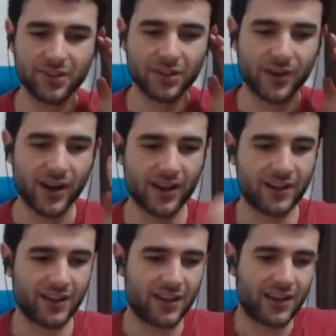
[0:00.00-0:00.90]
right?
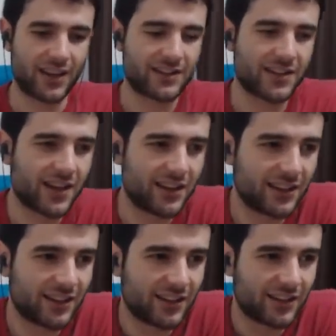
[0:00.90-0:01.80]
It's not
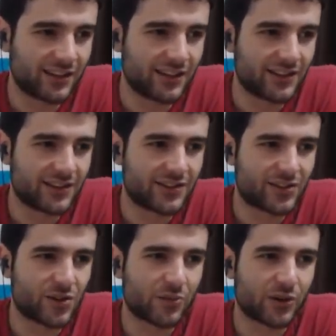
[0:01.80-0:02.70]

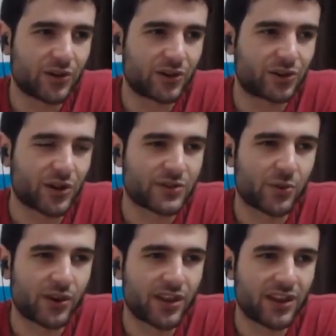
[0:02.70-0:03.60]
super
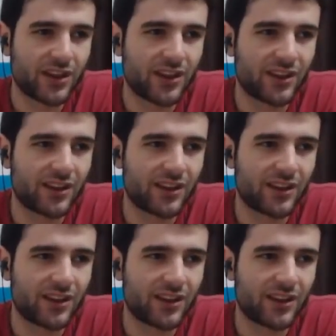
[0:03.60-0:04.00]
trustworthy,